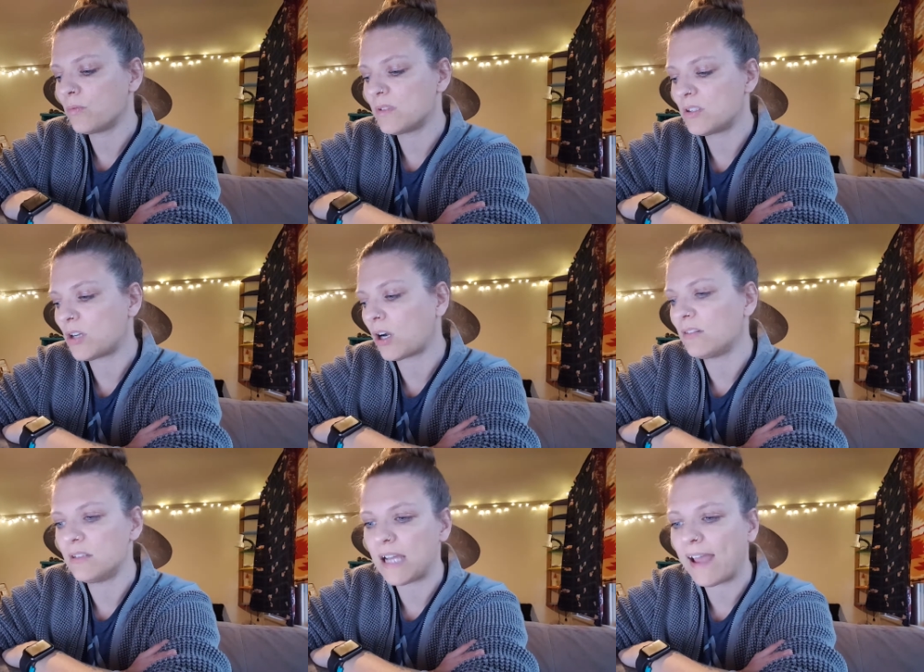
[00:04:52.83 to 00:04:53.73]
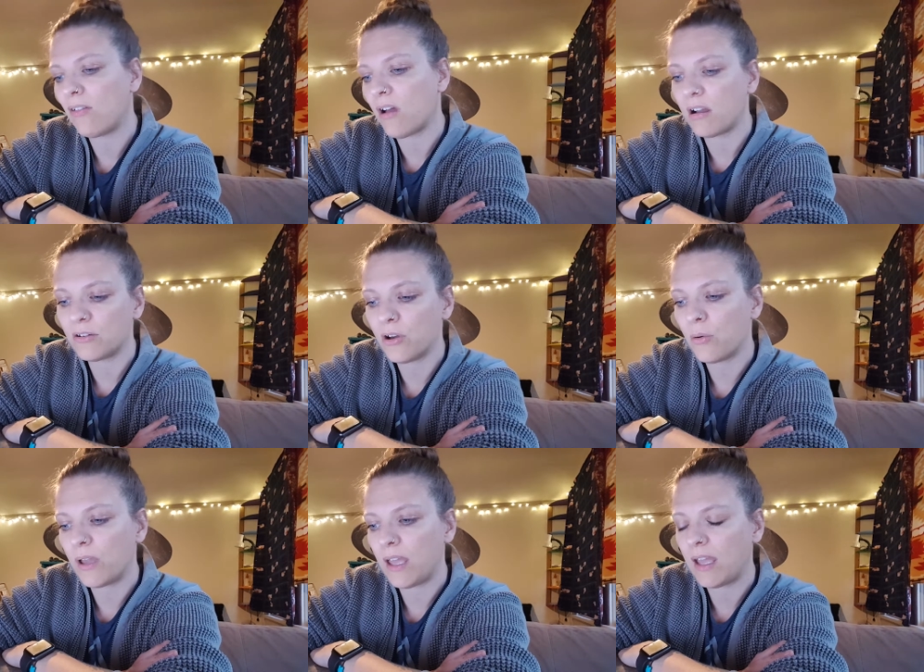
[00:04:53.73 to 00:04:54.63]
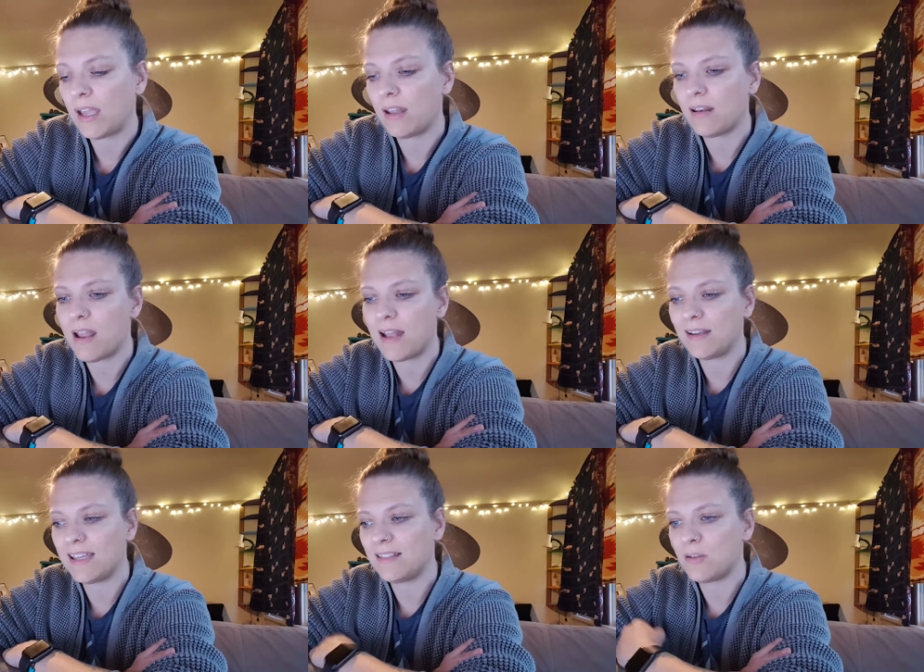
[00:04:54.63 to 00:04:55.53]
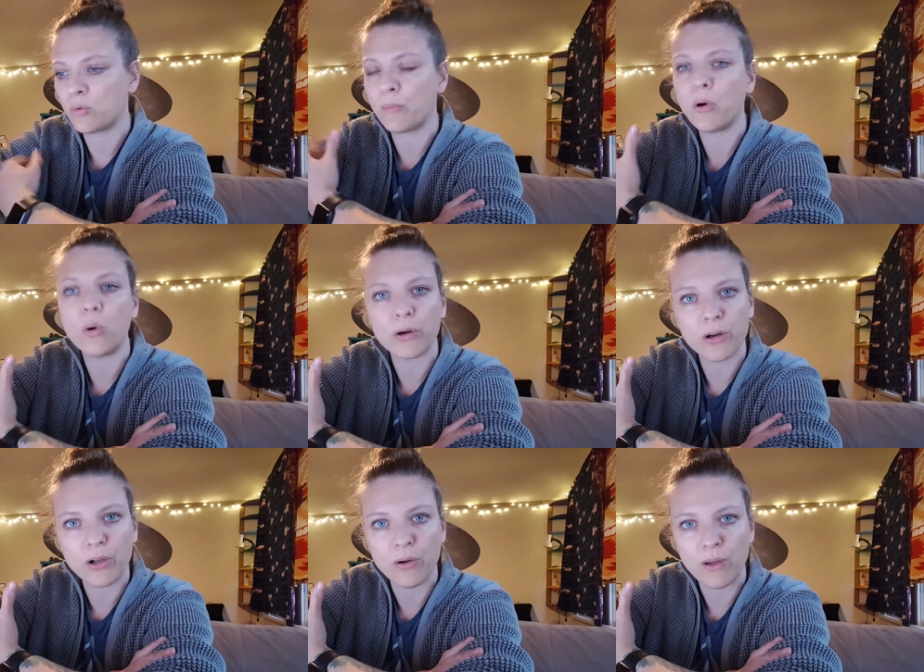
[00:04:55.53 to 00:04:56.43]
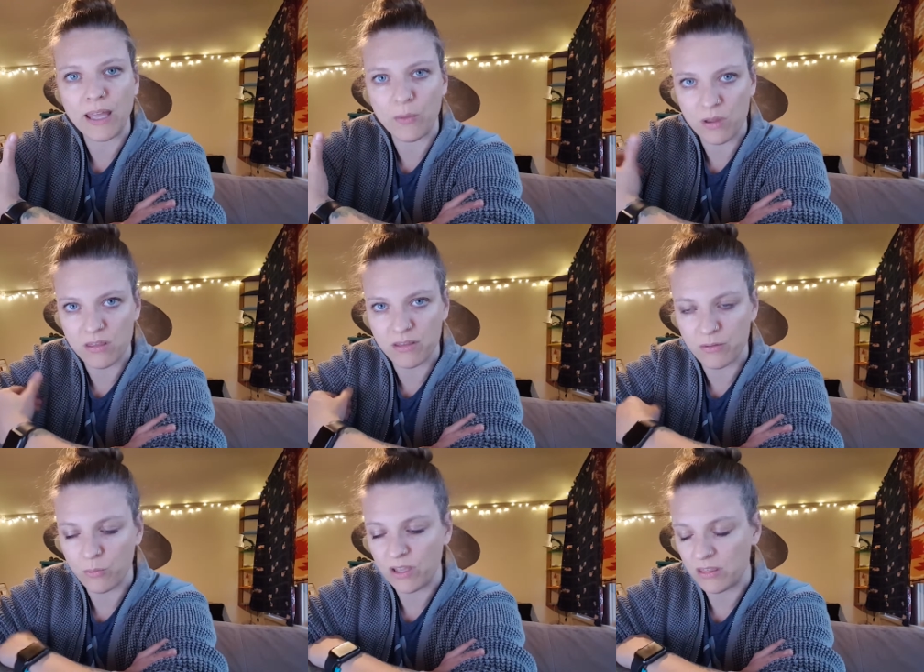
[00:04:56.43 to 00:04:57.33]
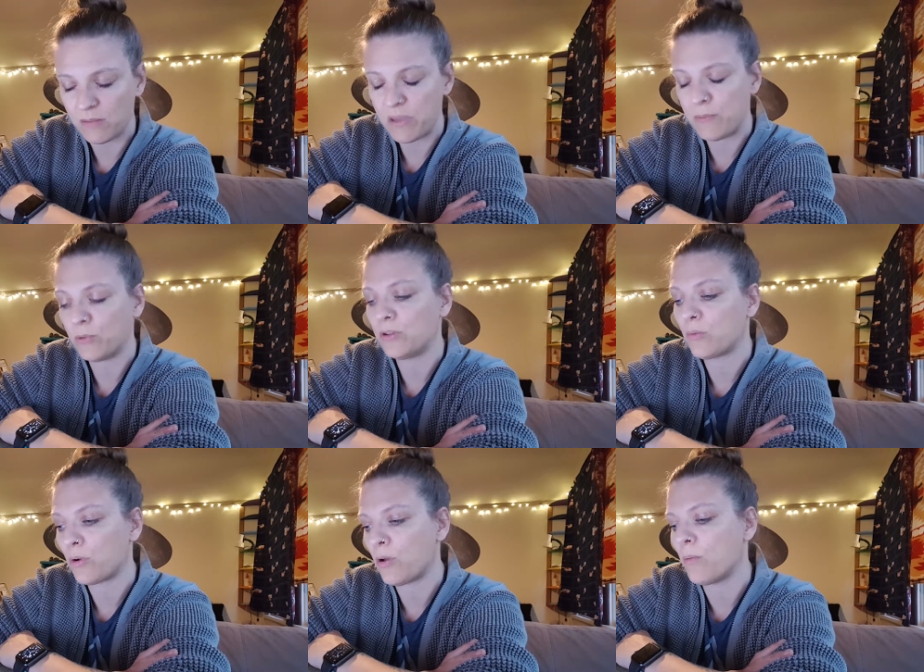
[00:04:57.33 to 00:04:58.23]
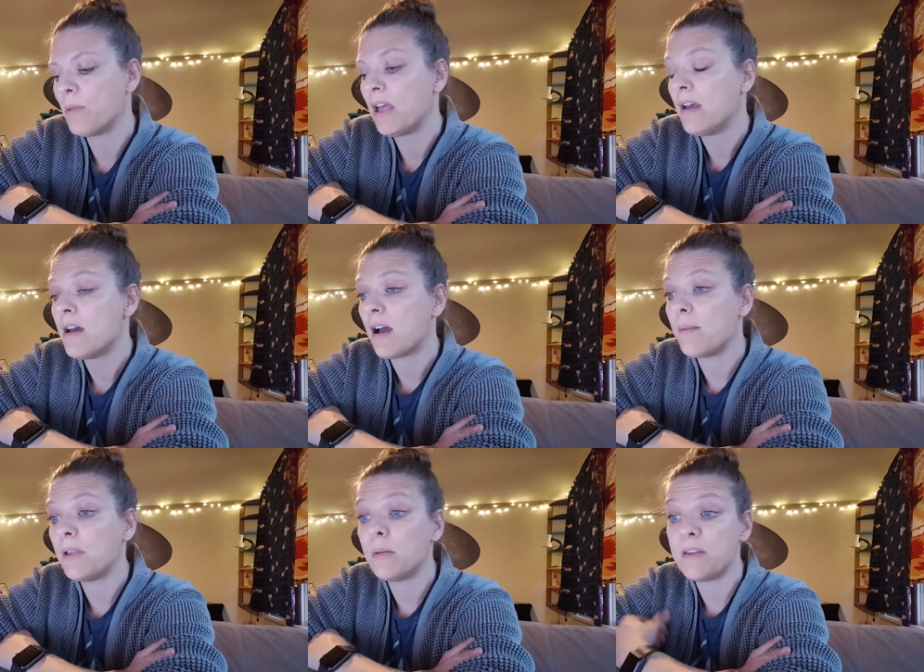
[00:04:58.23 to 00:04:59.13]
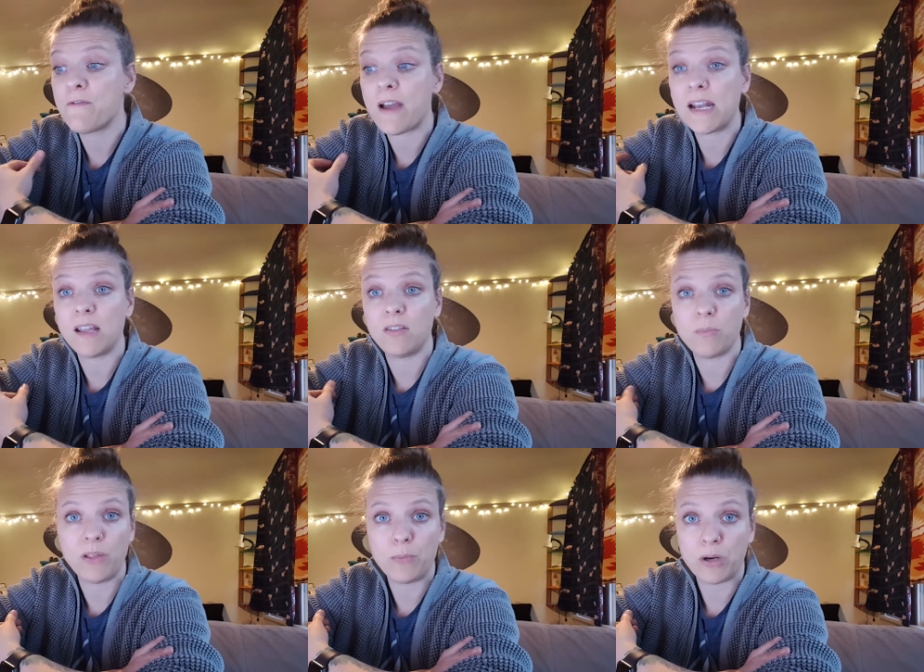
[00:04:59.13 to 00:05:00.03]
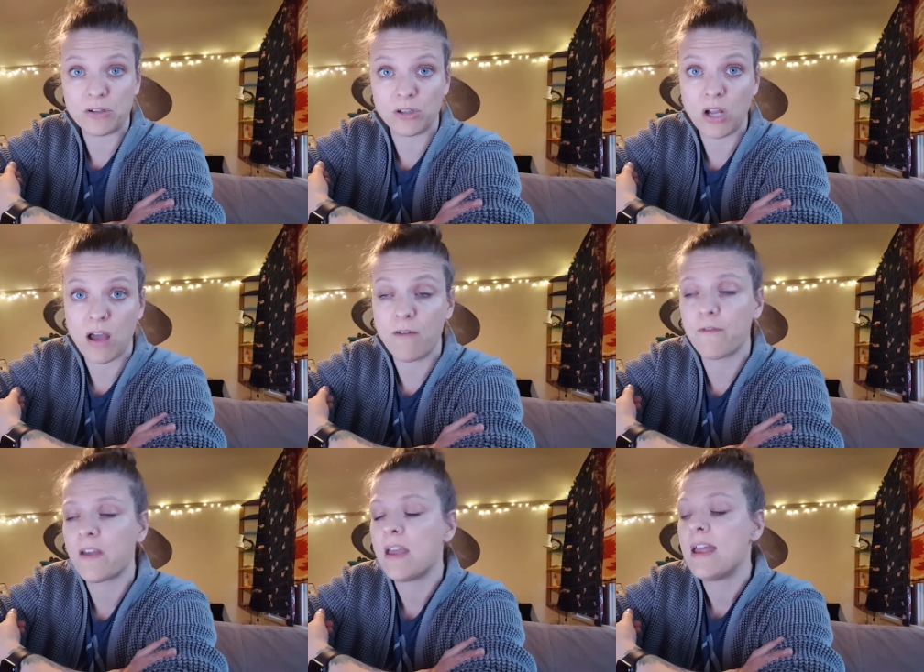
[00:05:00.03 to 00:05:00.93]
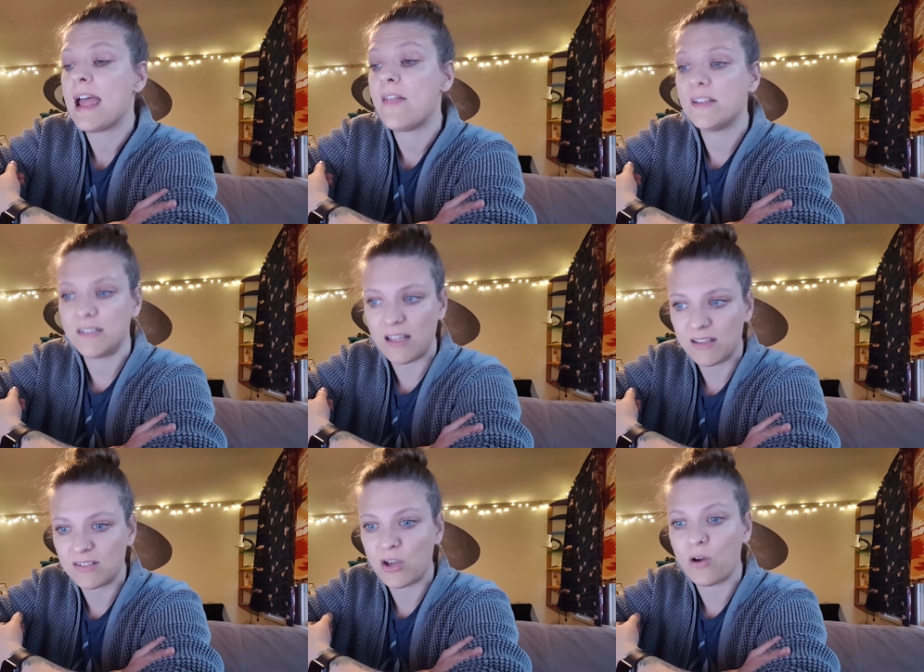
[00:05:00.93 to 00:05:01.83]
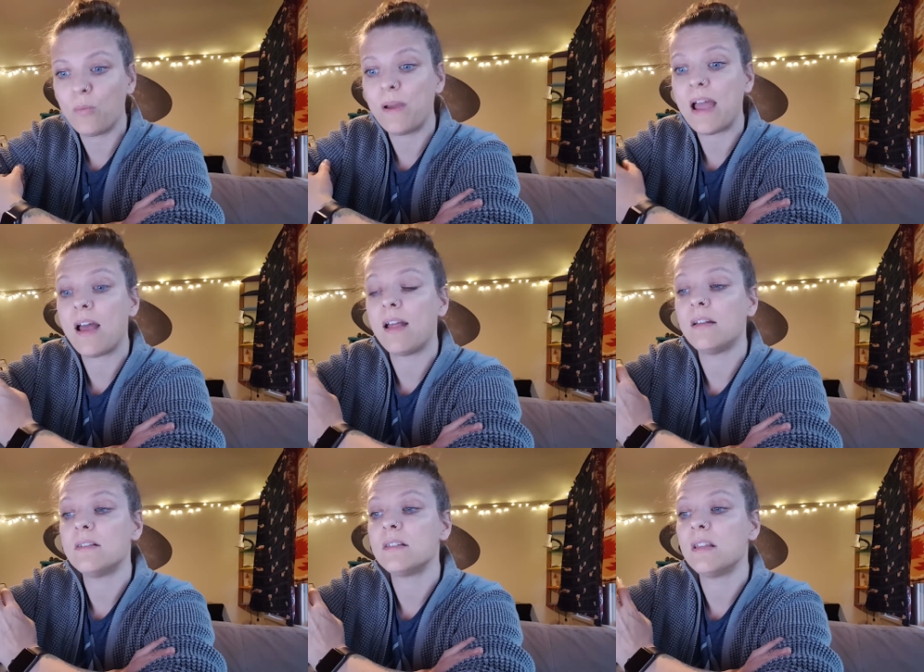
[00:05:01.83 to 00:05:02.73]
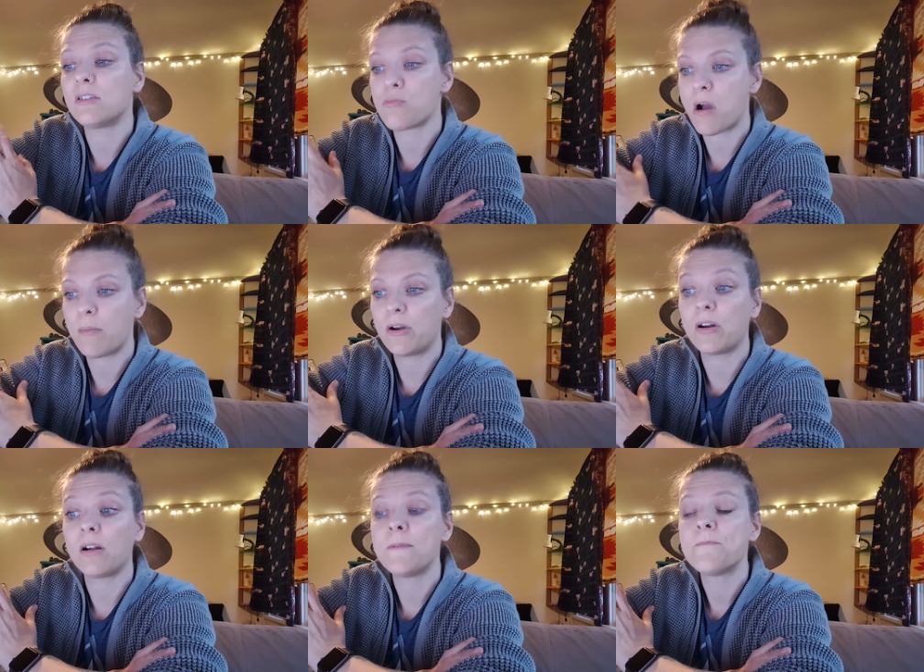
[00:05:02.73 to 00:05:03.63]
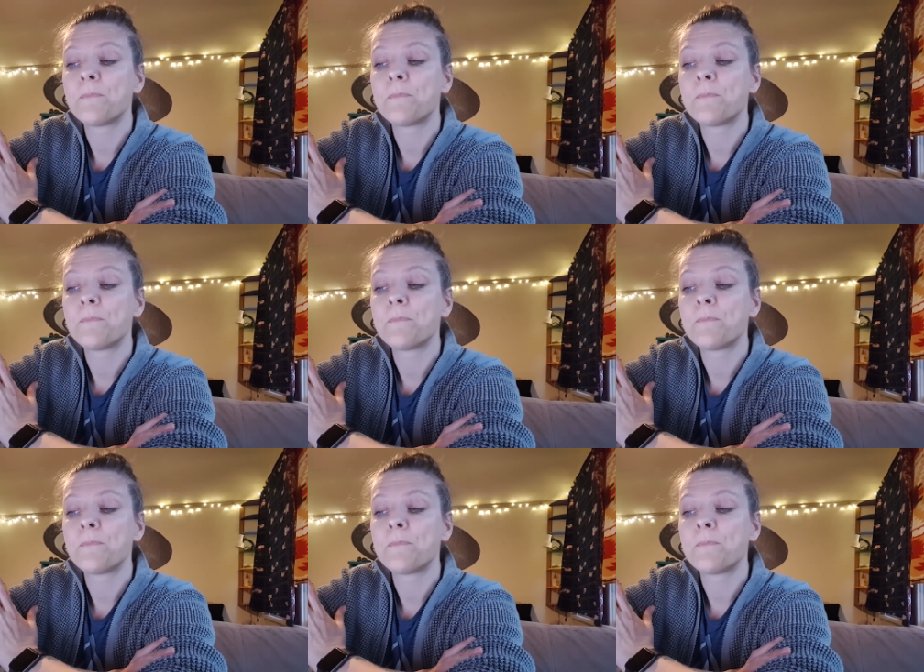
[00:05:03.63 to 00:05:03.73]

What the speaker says: start the dialogue going and get the rapport going with the people in the room. I'm going to be finding the blood pressure cuff and the stethoscope and the thermometer,